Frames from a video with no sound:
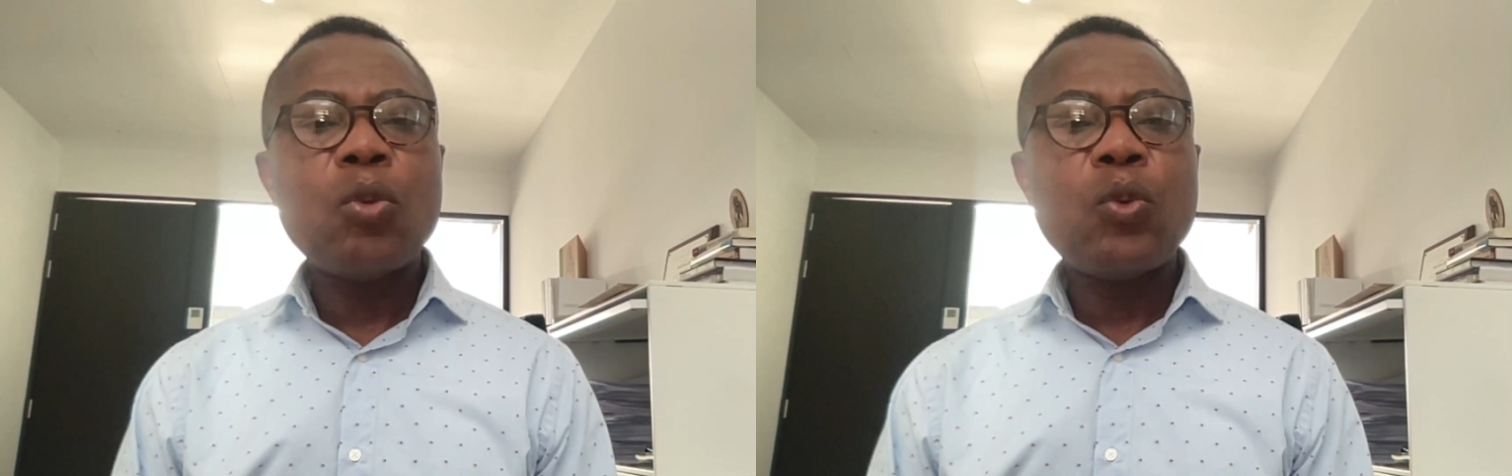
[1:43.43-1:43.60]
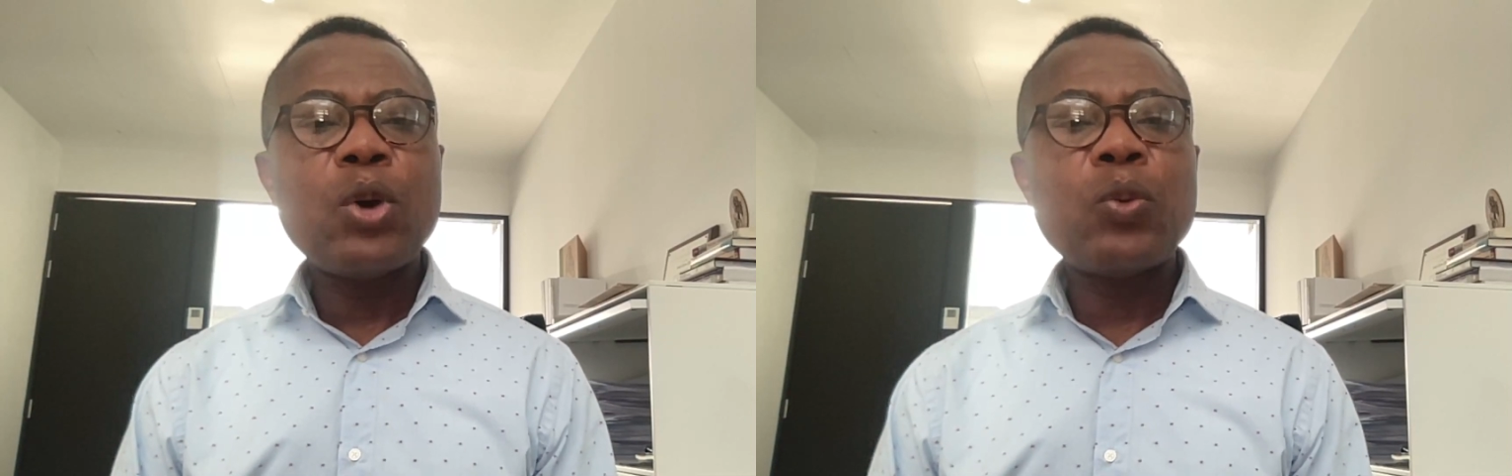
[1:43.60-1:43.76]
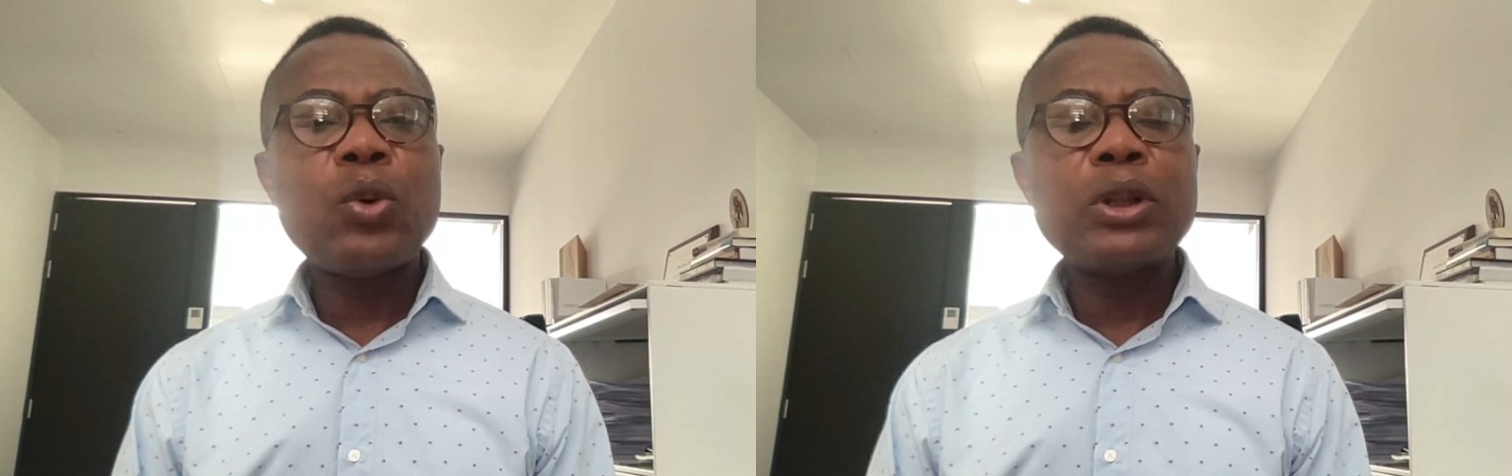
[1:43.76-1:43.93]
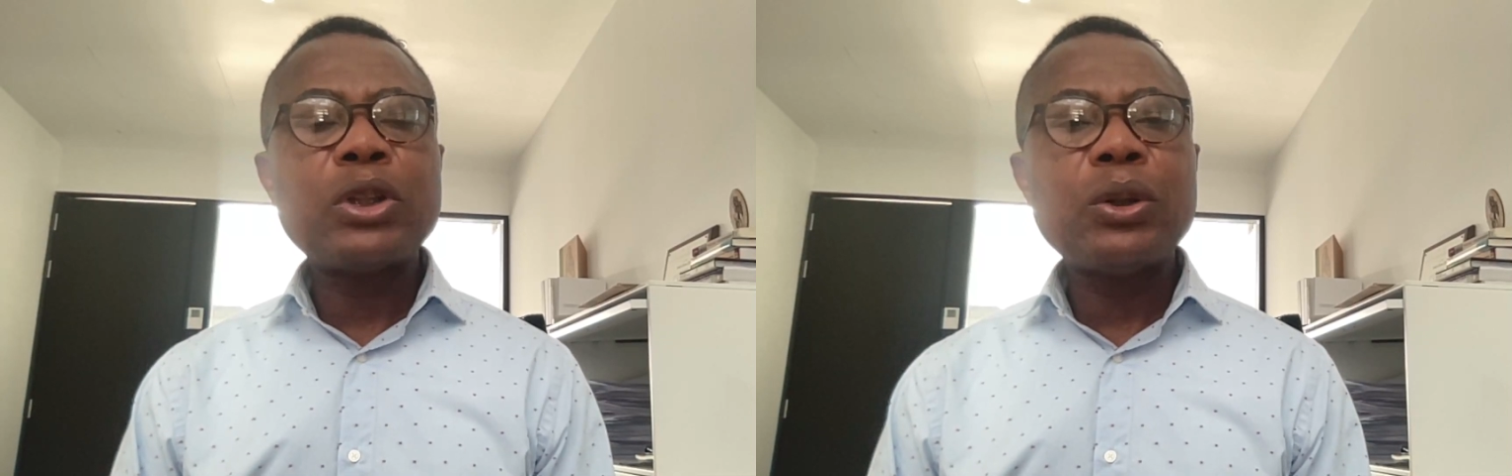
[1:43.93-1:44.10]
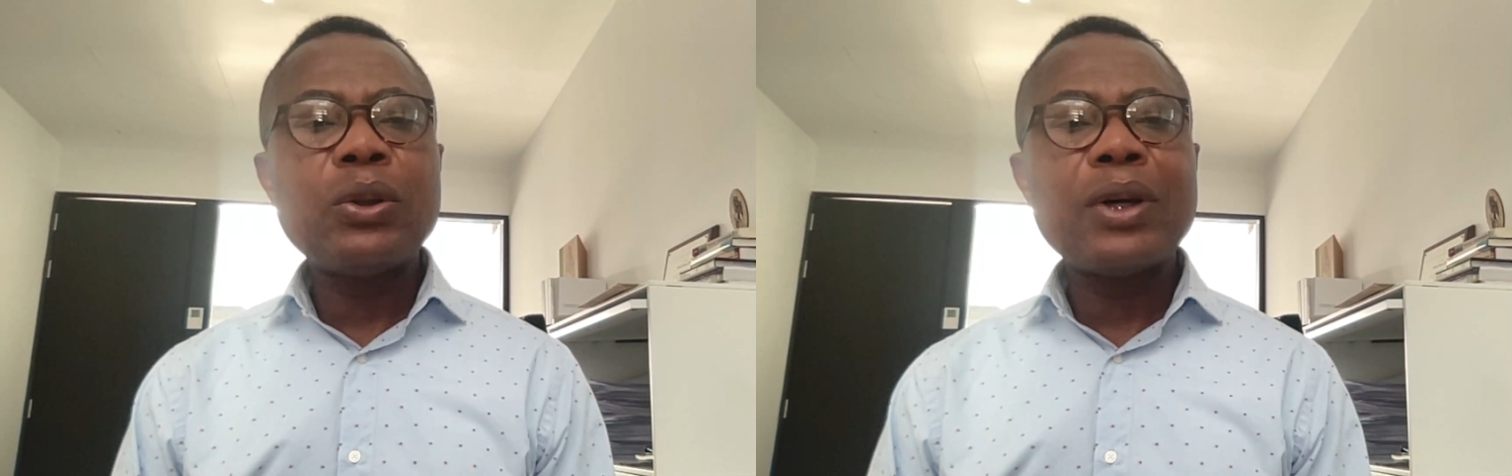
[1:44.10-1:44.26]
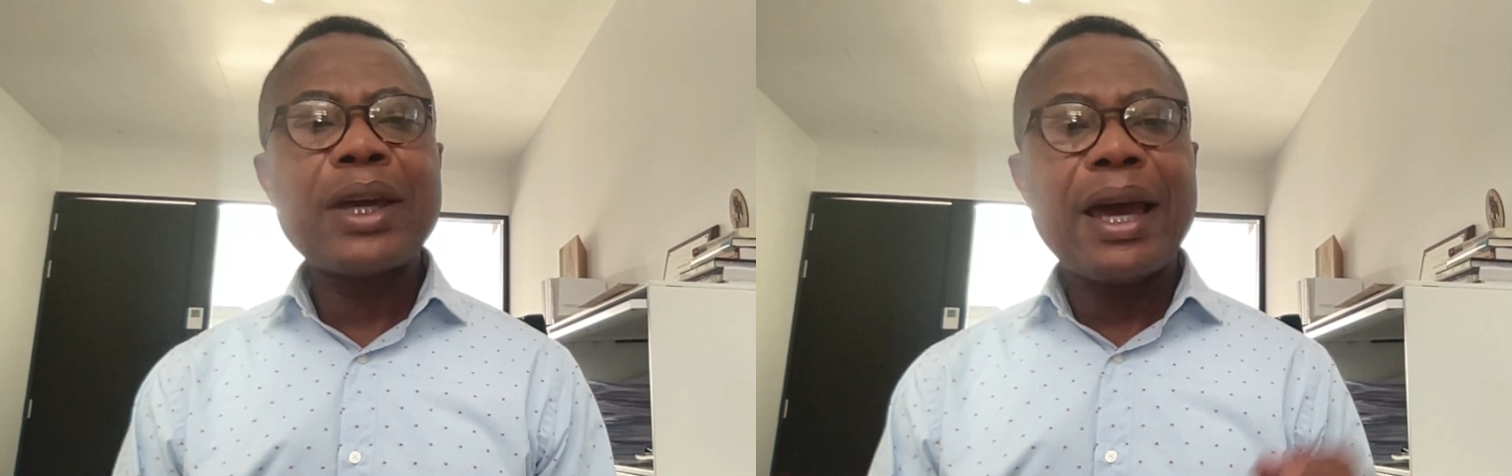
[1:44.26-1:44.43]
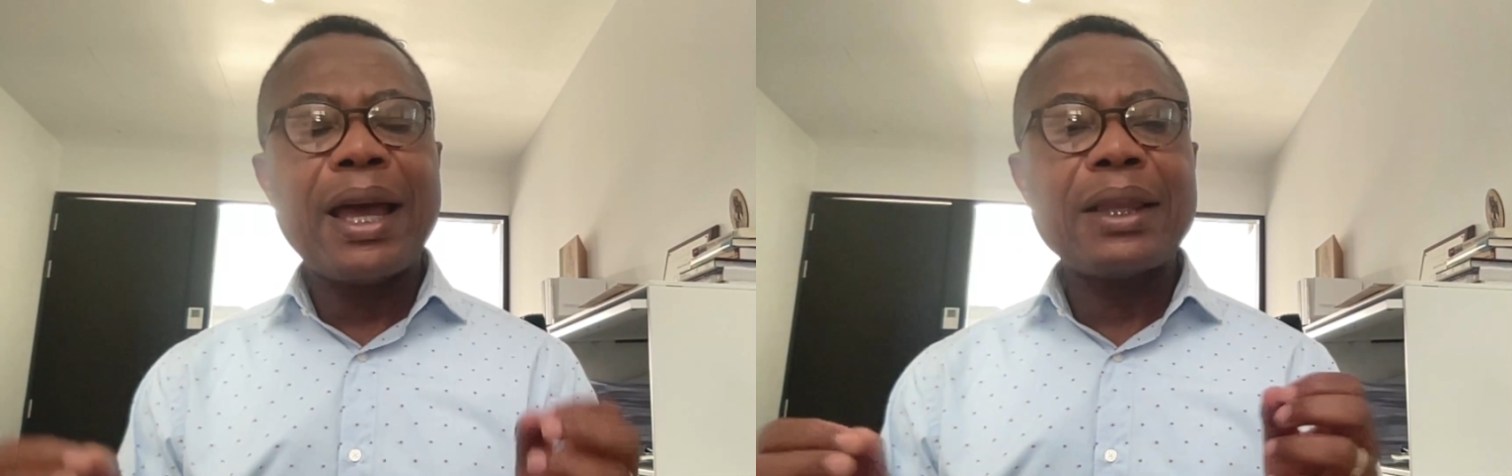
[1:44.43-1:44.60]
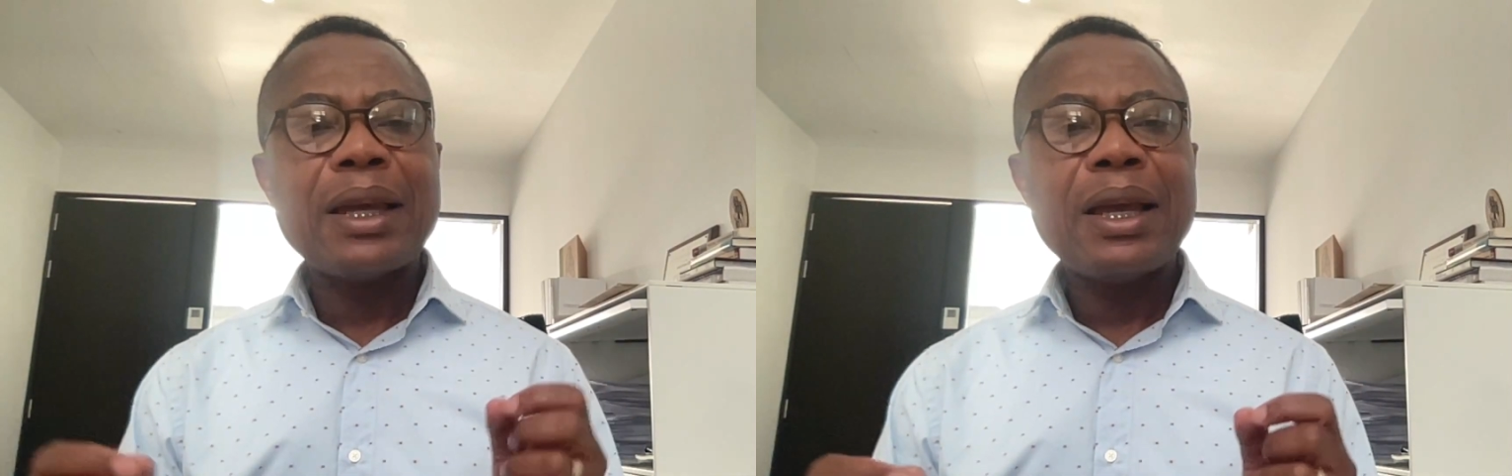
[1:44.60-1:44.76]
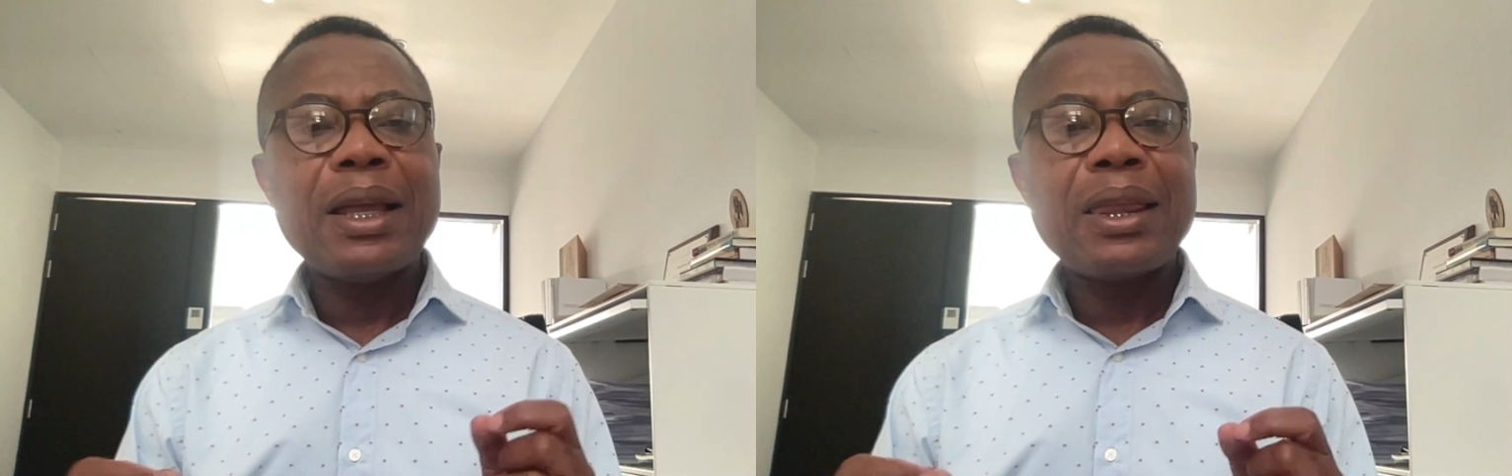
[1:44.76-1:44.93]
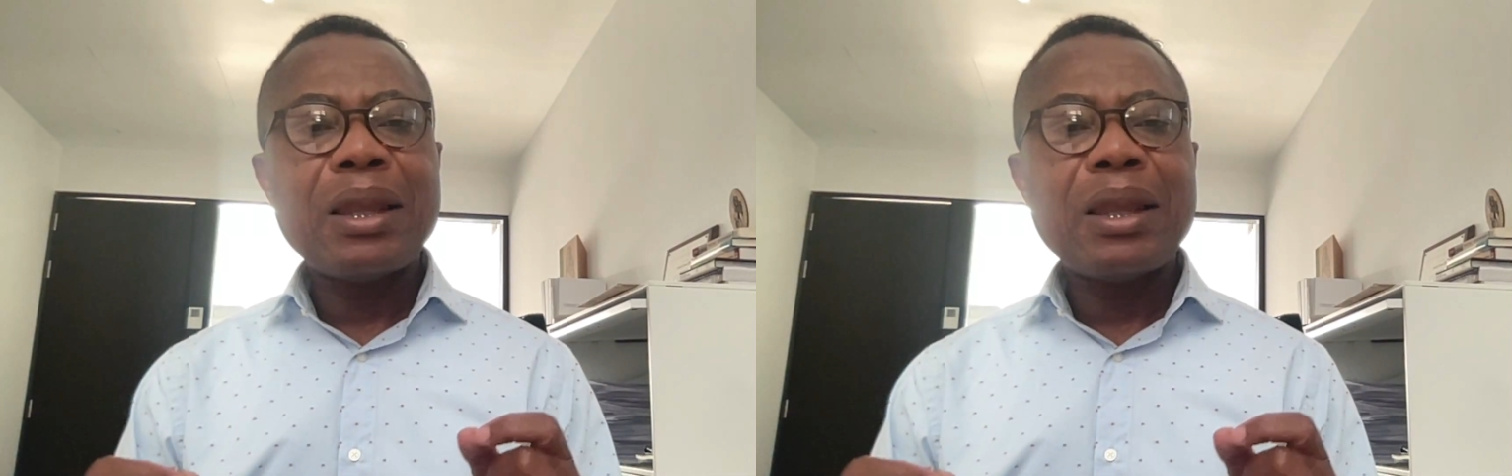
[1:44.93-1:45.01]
we want to look at